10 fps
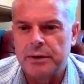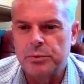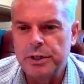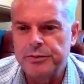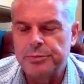
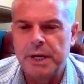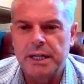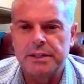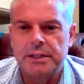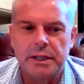we've
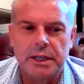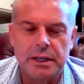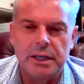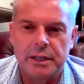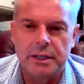made
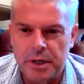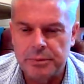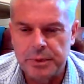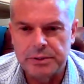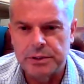a
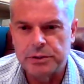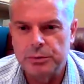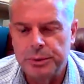commitment to 2